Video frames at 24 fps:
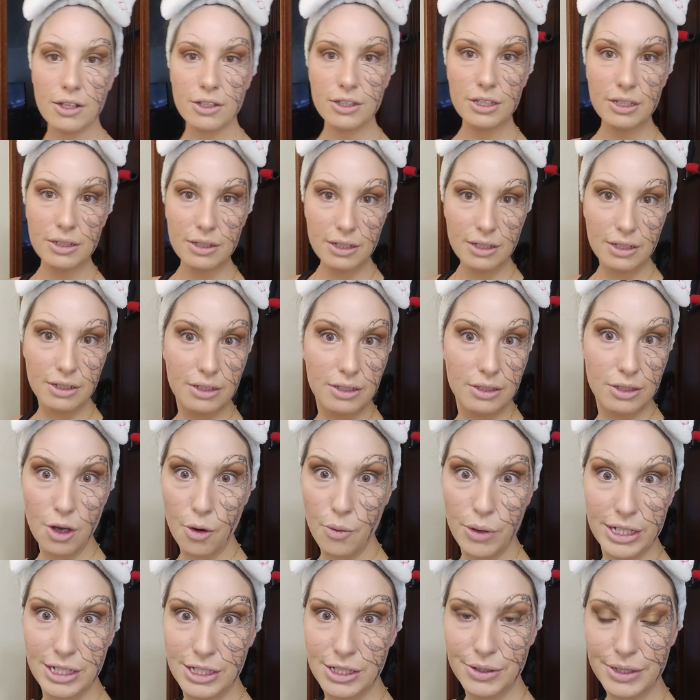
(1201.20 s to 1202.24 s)
color to
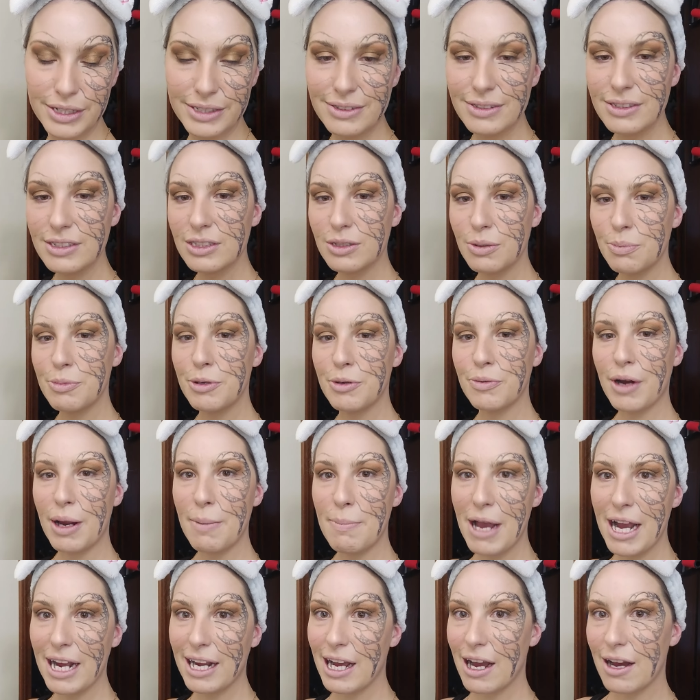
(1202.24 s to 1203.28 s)
go into it. So be right
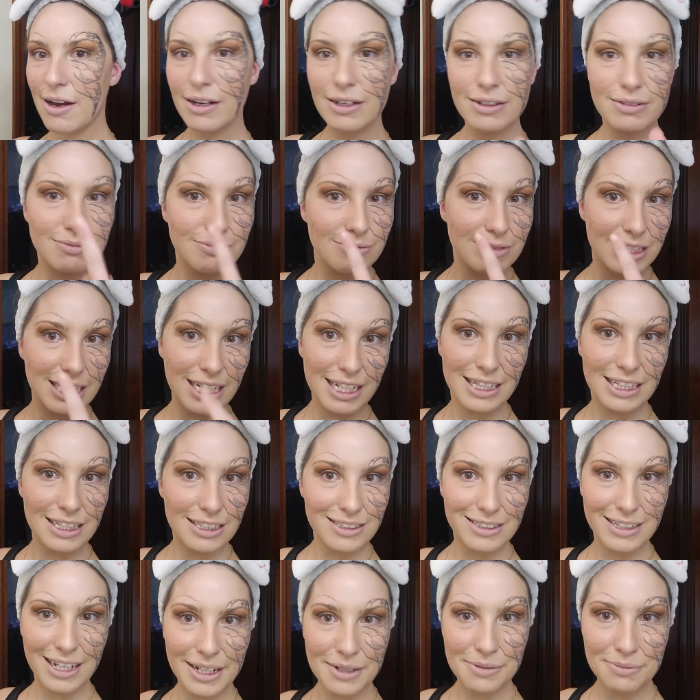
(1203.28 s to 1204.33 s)
back and get
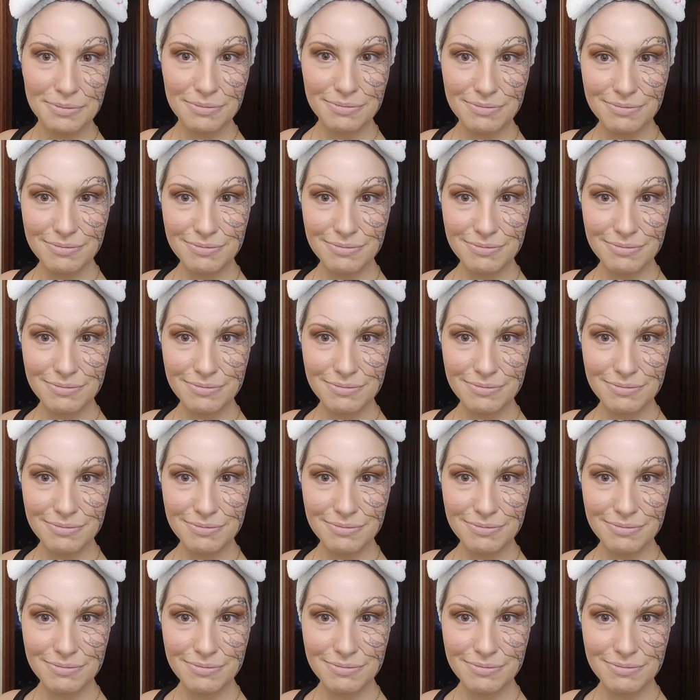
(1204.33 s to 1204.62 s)
this side.